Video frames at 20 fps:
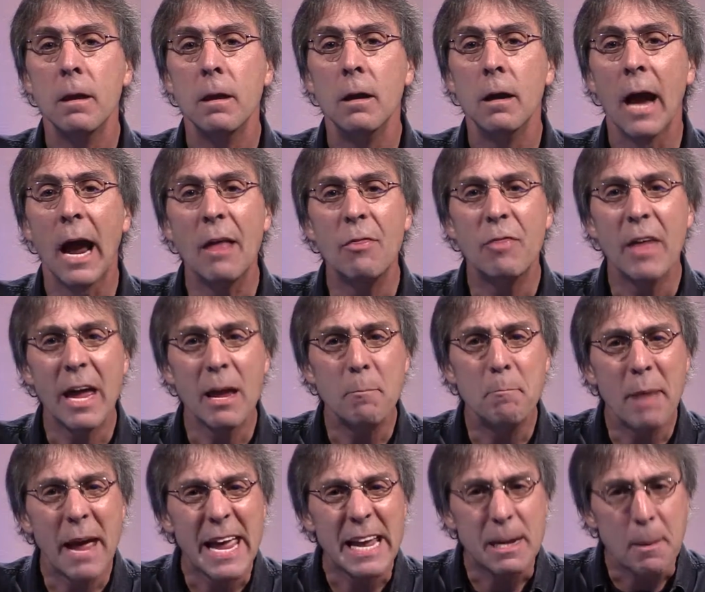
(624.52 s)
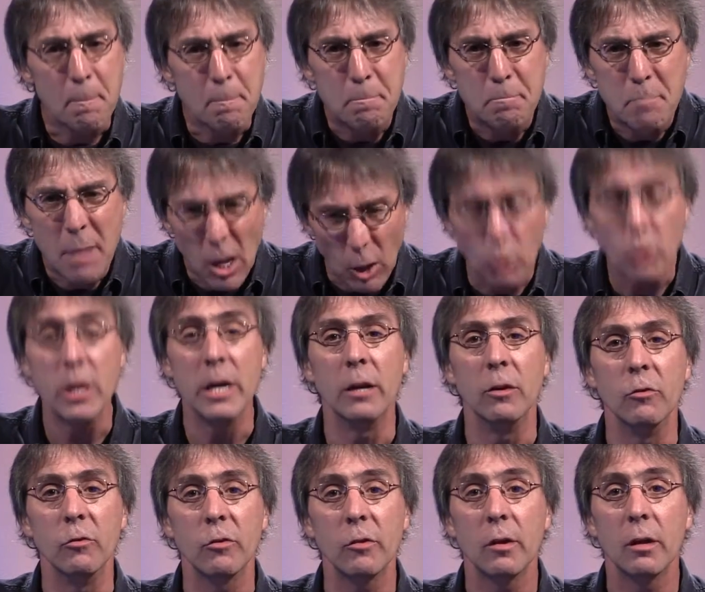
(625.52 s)
And they make
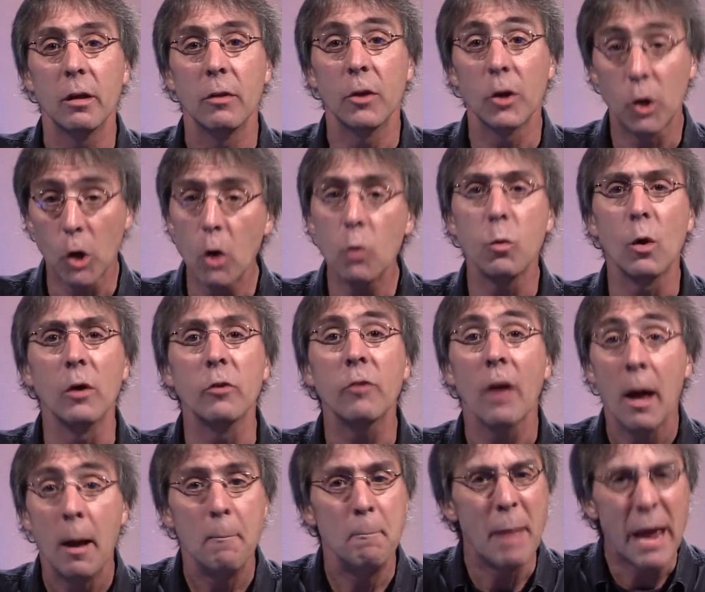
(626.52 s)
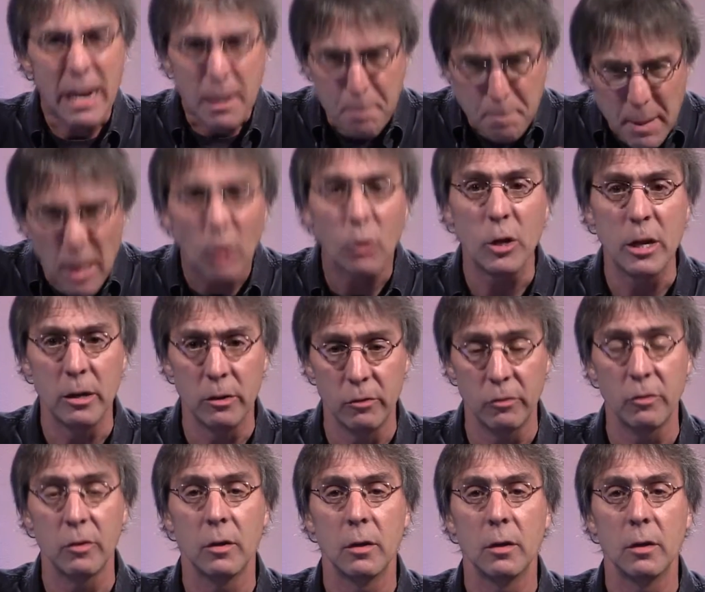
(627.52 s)
millions. The good ones make millions.